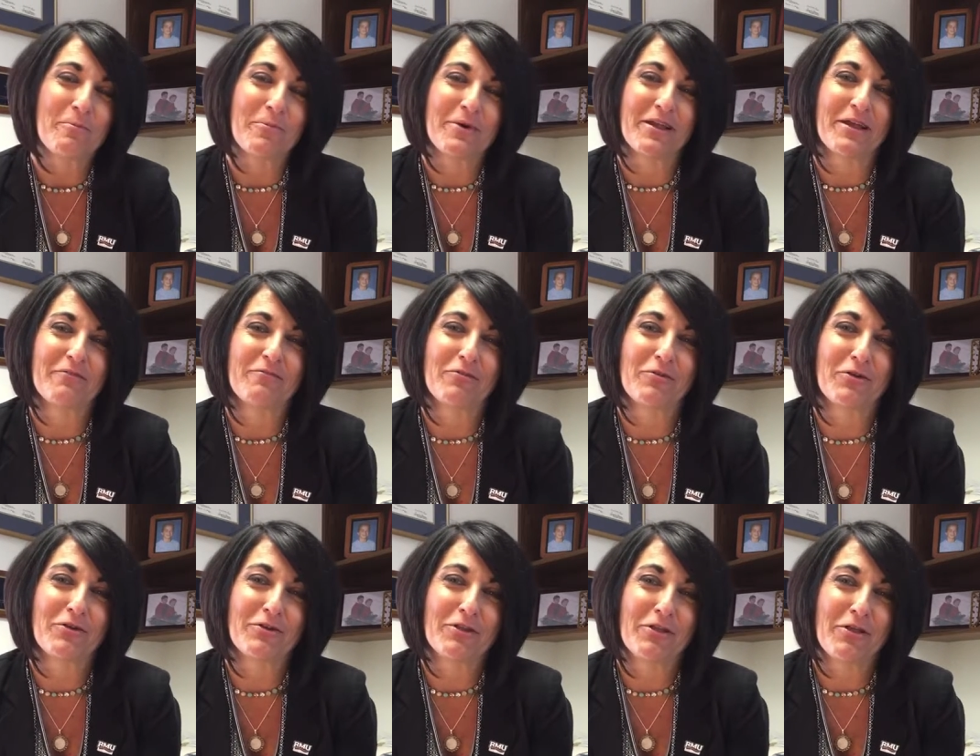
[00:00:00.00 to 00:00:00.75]
but I've
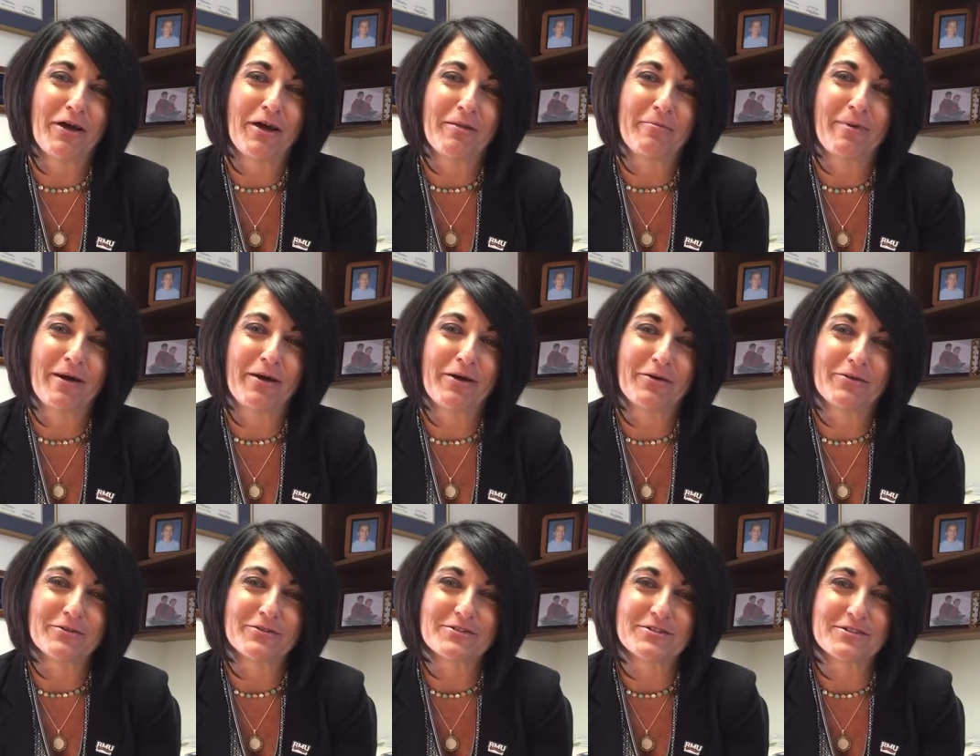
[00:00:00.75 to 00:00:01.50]
learned a lot
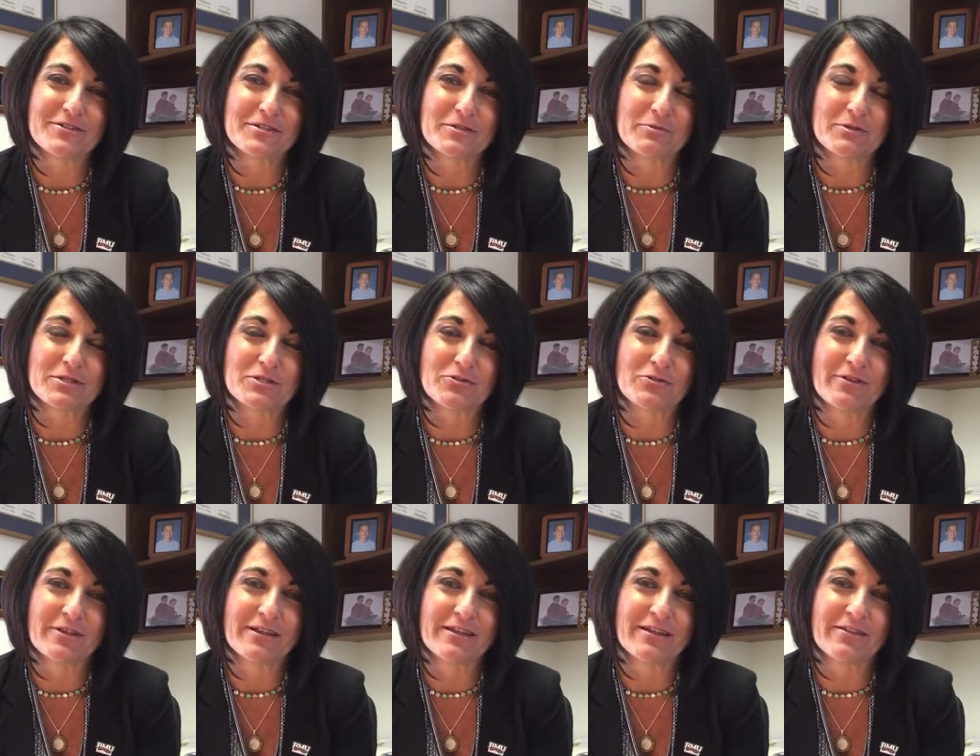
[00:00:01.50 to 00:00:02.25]
about
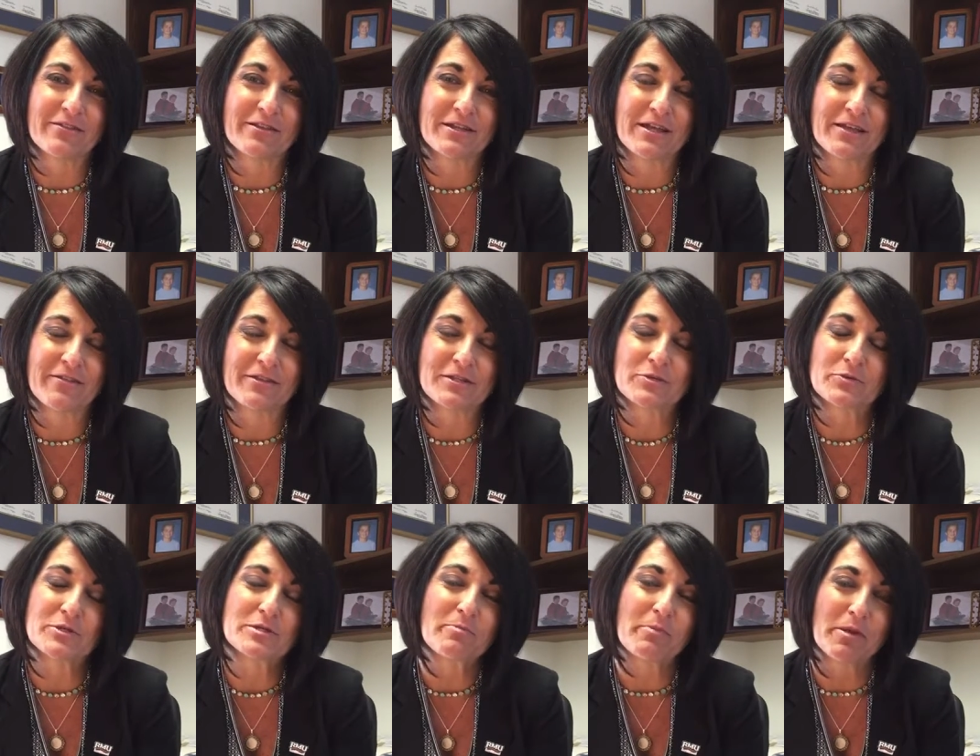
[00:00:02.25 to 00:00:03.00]
Switzerland and the
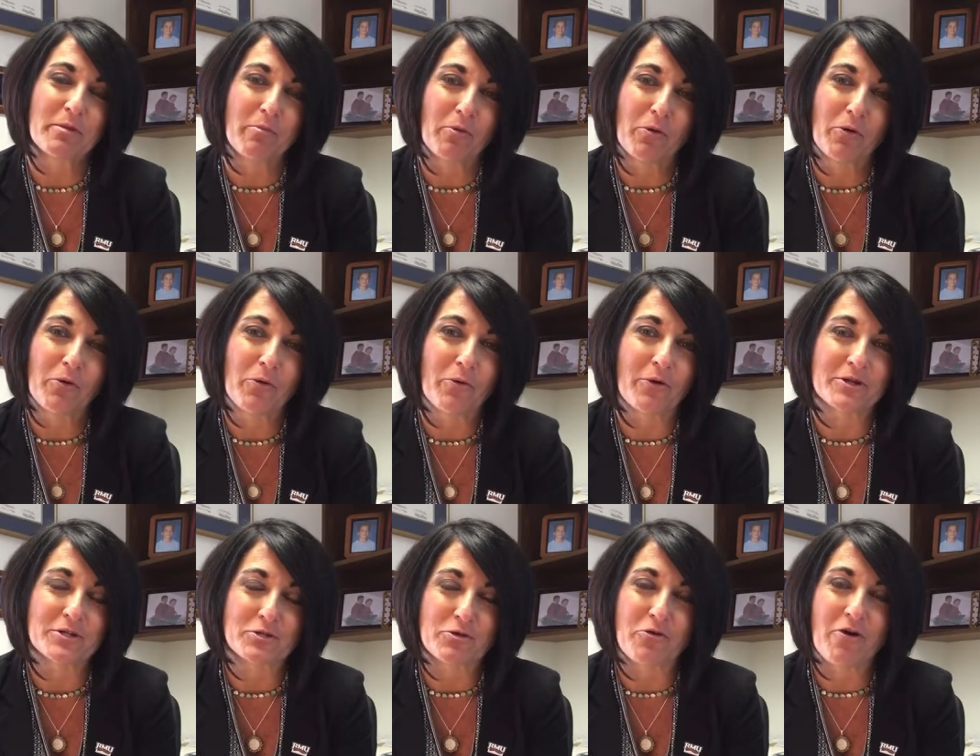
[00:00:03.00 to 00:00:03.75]
Swiss people, who
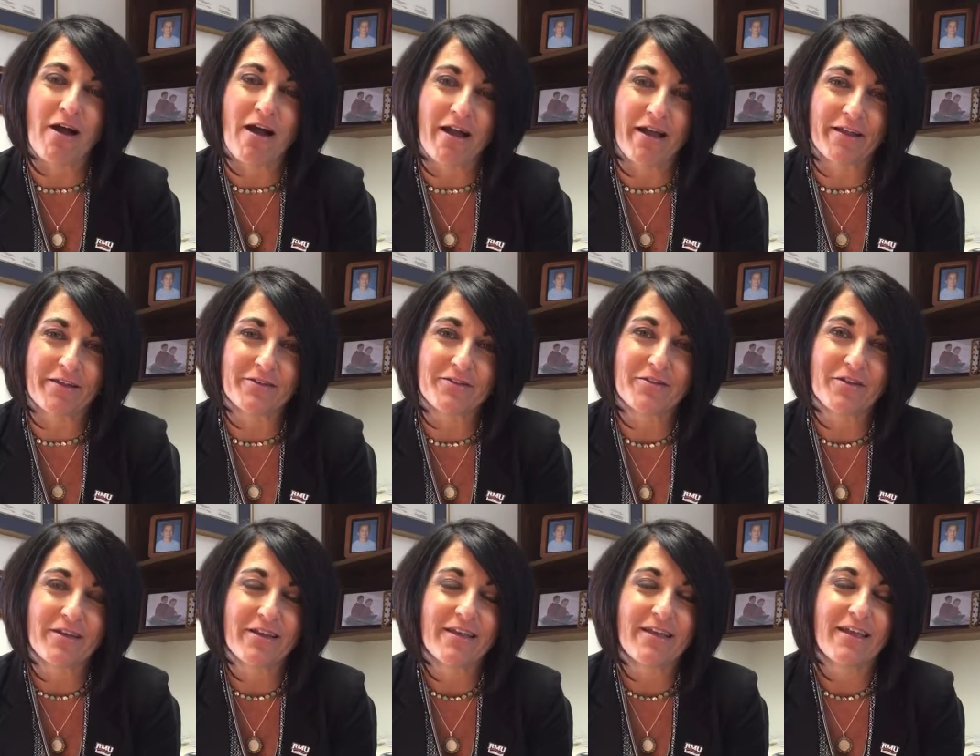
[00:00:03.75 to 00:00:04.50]
are so
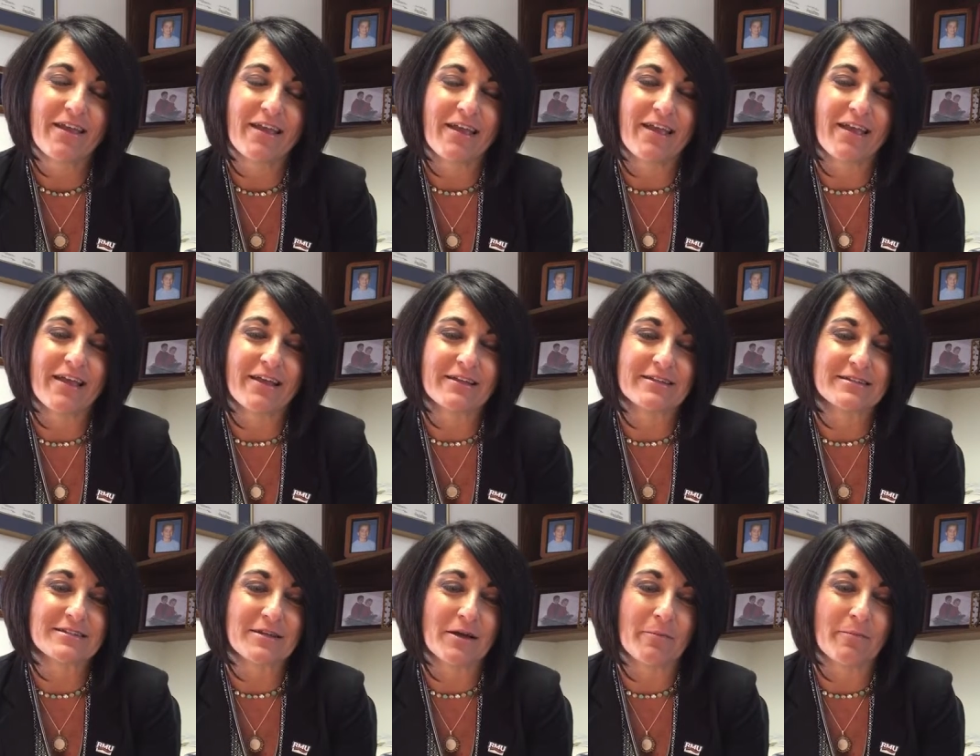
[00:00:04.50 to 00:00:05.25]
kind,
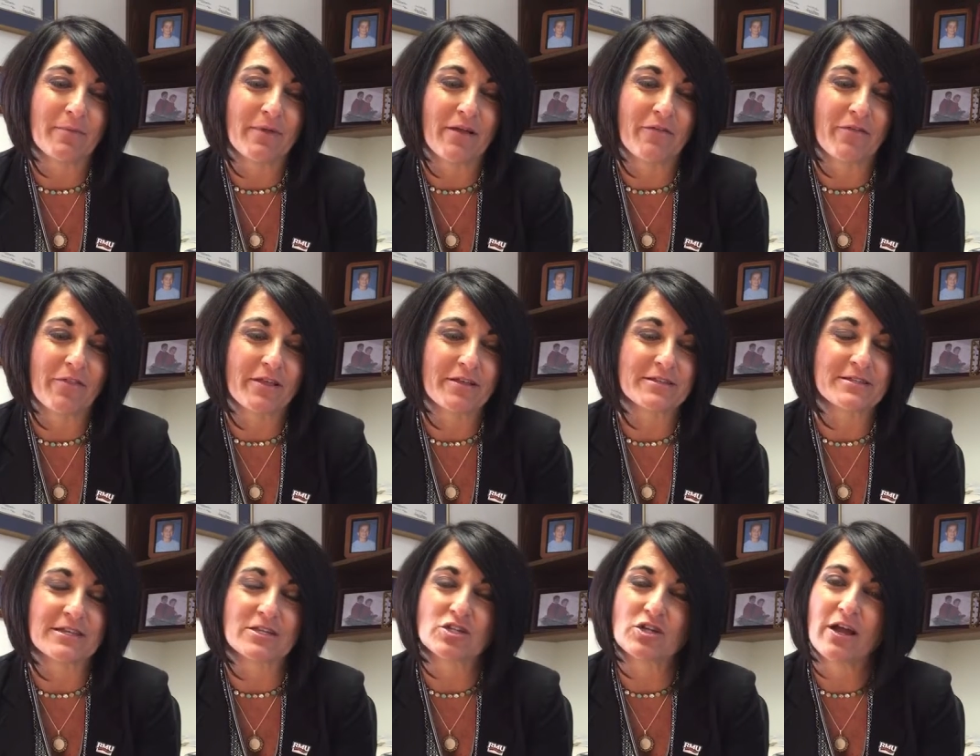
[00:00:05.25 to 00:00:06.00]
and everything
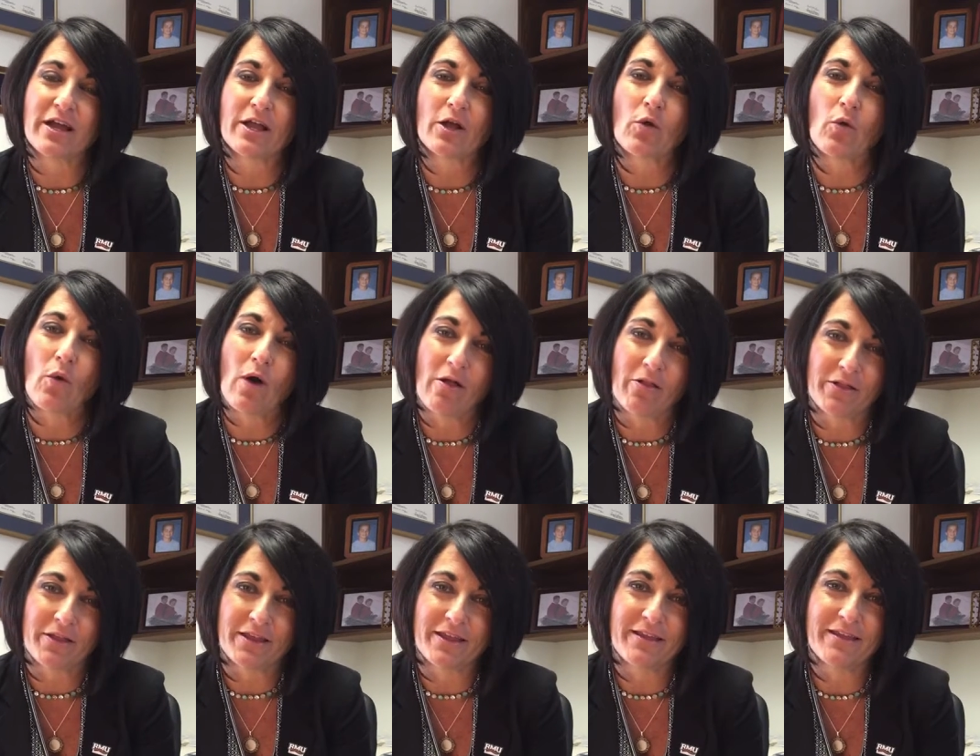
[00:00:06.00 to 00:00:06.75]
is such high
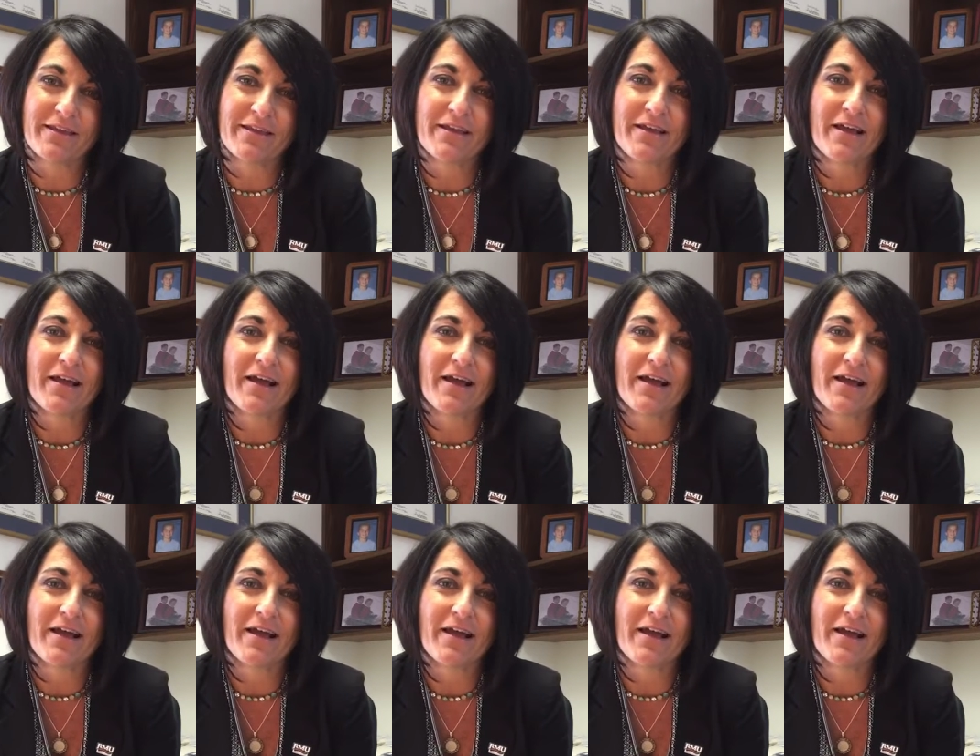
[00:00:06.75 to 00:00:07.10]
quality.